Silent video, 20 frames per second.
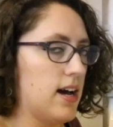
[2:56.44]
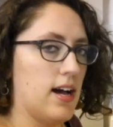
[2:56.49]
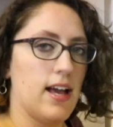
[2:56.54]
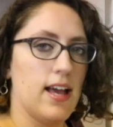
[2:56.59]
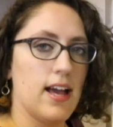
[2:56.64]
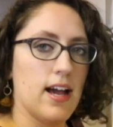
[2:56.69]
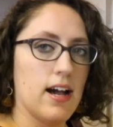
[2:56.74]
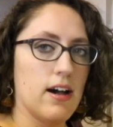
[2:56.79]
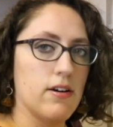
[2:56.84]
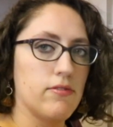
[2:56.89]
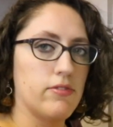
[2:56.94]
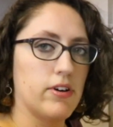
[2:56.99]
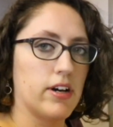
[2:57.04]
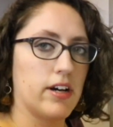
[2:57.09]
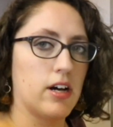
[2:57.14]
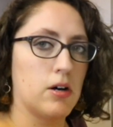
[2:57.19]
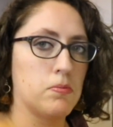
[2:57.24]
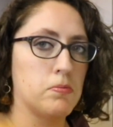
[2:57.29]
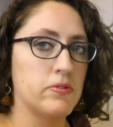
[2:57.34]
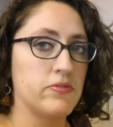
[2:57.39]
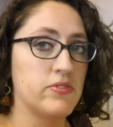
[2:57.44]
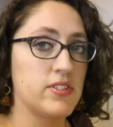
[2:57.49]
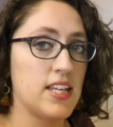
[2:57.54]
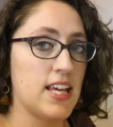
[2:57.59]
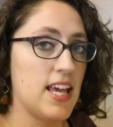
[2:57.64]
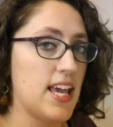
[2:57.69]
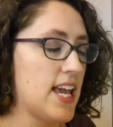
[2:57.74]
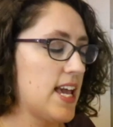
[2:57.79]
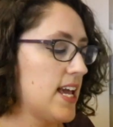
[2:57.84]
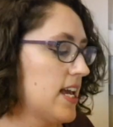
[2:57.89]
I have a cup of
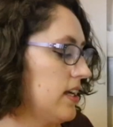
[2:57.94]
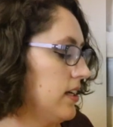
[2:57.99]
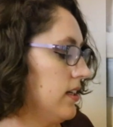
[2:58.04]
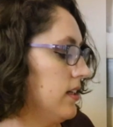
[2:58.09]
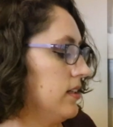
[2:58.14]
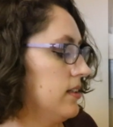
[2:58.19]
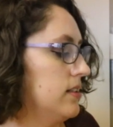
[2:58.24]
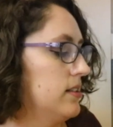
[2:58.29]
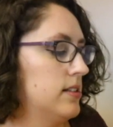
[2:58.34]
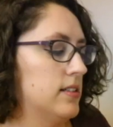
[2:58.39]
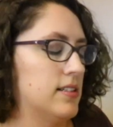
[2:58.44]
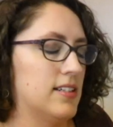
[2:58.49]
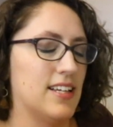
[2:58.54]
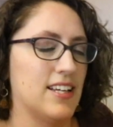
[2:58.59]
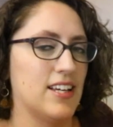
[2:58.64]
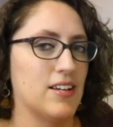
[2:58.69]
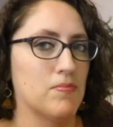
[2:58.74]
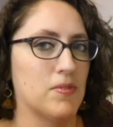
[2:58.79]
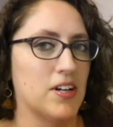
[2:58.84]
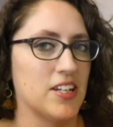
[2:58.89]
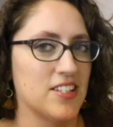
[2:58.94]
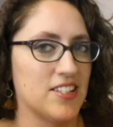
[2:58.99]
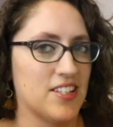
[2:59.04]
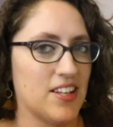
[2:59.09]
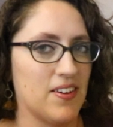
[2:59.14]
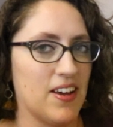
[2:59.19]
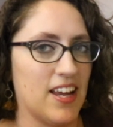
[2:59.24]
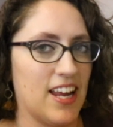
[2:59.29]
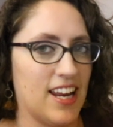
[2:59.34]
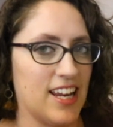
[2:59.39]
tea in my
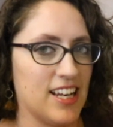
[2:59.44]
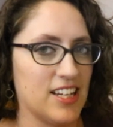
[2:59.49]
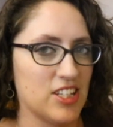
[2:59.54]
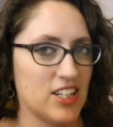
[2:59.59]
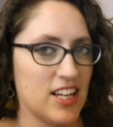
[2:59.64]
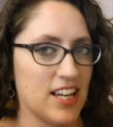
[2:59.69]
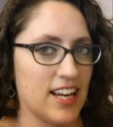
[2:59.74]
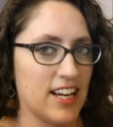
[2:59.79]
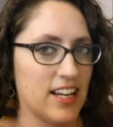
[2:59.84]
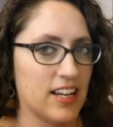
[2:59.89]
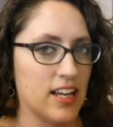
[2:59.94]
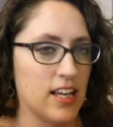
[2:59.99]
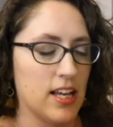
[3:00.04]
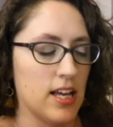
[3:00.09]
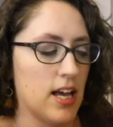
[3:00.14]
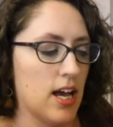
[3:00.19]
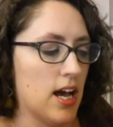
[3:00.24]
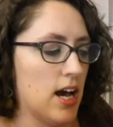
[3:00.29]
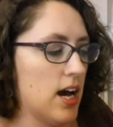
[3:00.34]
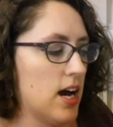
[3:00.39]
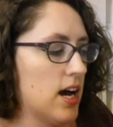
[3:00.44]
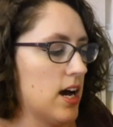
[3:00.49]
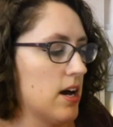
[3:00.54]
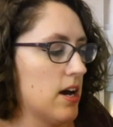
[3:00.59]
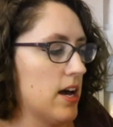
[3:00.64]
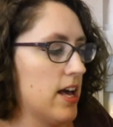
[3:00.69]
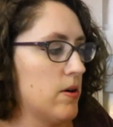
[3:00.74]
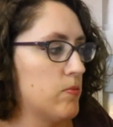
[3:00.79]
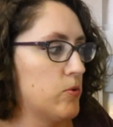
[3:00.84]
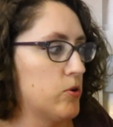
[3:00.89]
So Hayley Jane
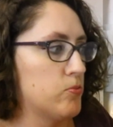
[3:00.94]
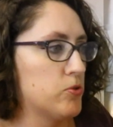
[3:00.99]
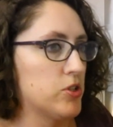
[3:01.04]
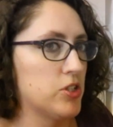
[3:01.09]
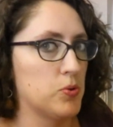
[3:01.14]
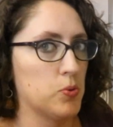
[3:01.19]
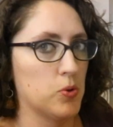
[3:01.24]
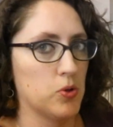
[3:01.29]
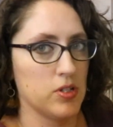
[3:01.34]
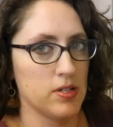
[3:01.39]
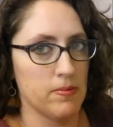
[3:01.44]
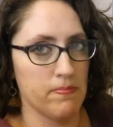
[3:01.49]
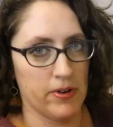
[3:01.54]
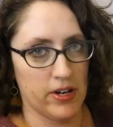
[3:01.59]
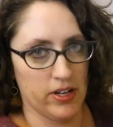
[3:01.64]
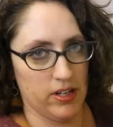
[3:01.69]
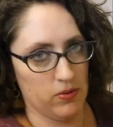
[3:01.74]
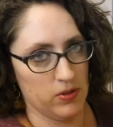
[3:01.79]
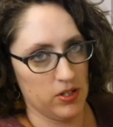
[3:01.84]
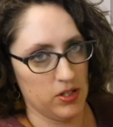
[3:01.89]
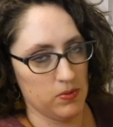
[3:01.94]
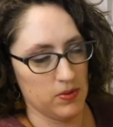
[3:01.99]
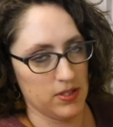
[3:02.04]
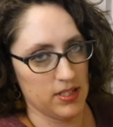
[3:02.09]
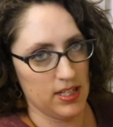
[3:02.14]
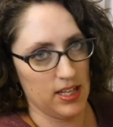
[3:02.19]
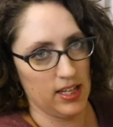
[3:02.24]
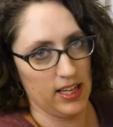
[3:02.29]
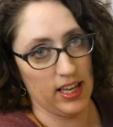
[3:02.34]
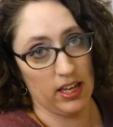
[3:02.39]
Emma Bridgewater mug, which
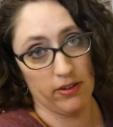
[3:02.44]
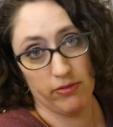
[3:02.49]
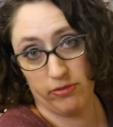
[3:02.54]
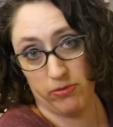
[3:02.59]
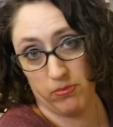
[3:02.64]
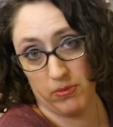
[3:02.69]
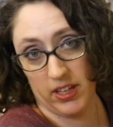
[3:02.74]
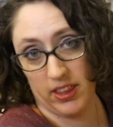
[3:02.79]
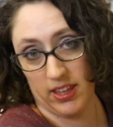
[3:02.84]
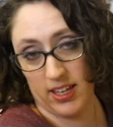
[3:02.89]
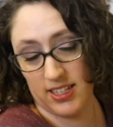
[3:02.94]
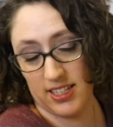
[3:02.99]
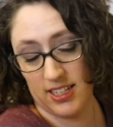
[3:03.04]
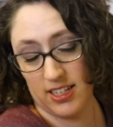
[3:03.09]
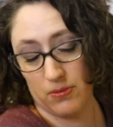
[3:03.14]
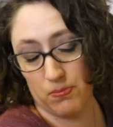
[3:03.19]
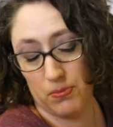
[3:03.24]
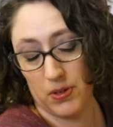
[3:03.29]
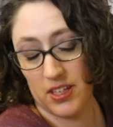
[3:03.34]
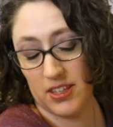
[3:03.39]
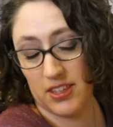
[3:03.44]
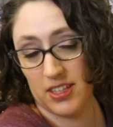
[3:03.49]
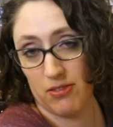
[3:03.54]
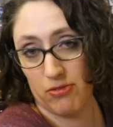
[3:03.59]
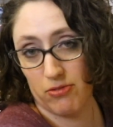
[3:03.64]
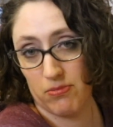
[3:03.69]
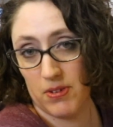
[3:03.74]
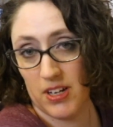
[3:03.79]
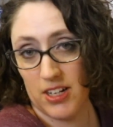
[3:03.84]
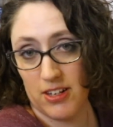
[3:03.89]
was a gift for my 30th
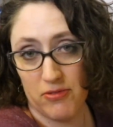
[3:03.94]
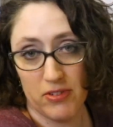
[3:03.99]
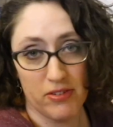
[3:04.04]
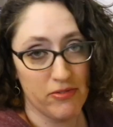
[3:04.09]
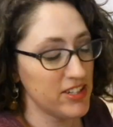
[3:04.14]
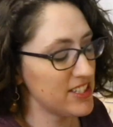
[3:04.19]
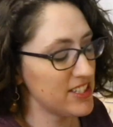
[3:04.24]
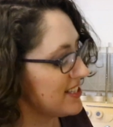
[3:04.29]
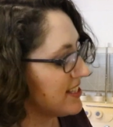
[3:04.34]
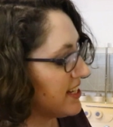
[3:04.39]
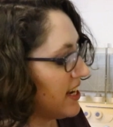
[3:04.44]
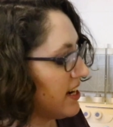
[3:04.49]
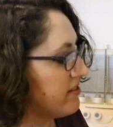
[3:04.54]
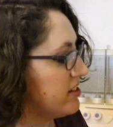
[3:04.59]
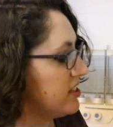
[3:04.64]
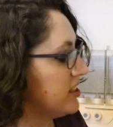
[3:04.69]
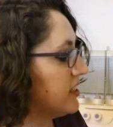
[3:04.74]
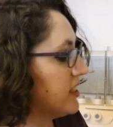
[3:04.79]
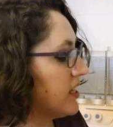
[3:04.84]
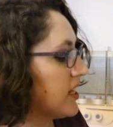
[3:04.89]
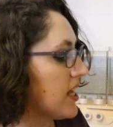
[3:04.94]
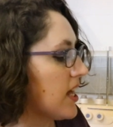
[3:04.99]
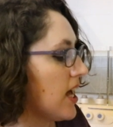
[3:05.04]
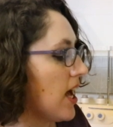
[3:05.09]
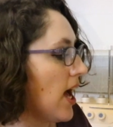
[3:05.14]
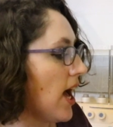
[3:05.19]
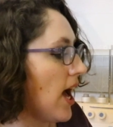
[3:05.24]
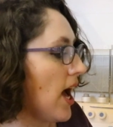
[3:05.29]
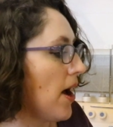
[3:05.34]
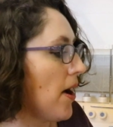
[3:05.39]
birthday from my lovely Sarah.
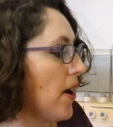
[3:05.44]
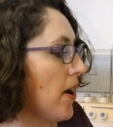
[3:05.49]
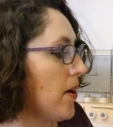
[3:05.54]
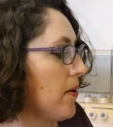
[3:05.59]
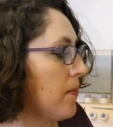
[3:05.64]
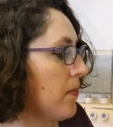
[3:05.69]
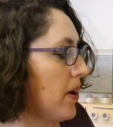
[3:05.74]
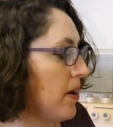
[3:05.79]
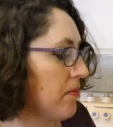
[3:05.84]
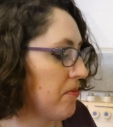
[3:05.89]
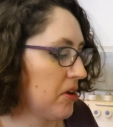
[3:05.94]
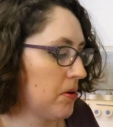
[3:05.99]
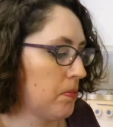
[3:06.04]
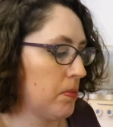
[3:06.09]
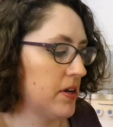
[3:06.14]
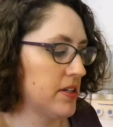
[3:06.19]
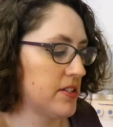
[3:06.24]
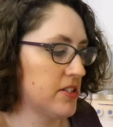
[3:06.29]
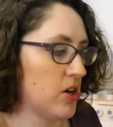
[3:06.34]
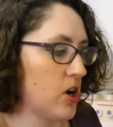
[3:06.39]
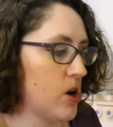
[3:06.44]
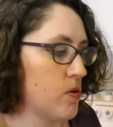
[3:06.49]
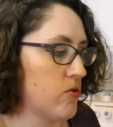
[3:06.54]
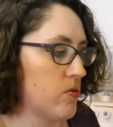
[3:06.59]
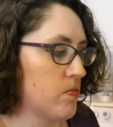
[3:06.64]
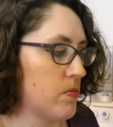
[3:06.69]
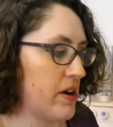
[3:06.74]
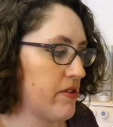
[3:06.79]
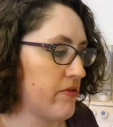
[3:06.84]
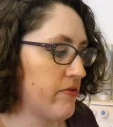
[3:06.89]
I'm going to put a timer
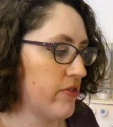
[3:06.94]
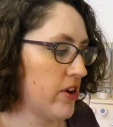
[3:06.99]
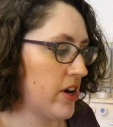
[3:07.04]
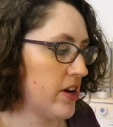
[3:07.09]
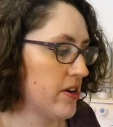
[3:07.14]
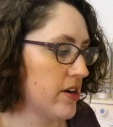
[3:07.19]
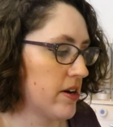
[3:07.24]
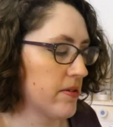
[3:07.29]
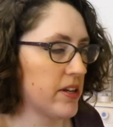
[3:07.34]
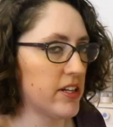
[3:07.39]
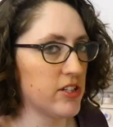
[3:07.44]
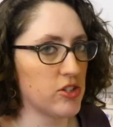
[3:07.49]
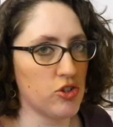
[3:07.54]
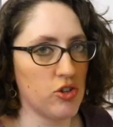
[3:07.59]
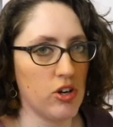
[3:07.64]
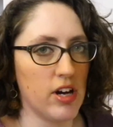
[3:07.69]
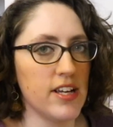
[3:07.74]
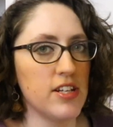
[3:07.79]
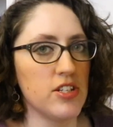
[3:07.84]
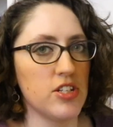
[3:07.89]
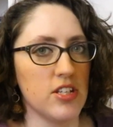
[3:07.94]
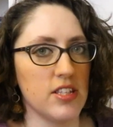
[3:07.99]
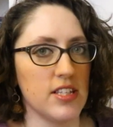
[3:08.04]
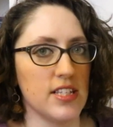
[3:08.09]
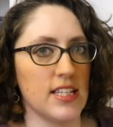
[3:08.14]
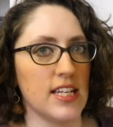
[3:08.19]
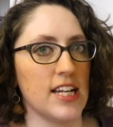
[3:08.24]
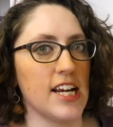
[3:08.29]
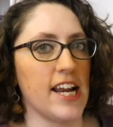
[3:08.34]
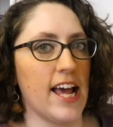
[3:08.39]
on my phone. I'm going to try and do
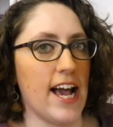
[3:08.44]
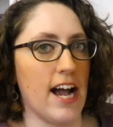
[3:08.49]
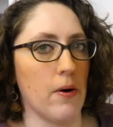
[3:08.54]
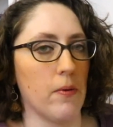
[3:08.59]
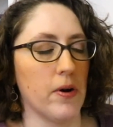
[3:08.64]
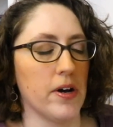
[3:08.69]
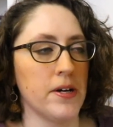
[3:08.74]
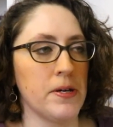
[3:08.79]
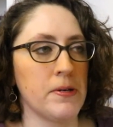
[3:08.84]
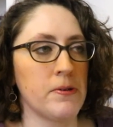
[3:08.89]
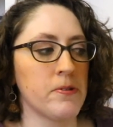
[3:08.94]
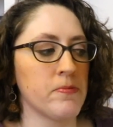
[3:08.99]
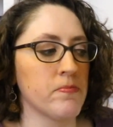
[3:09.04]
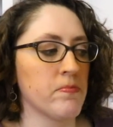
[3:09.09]
this in an hour.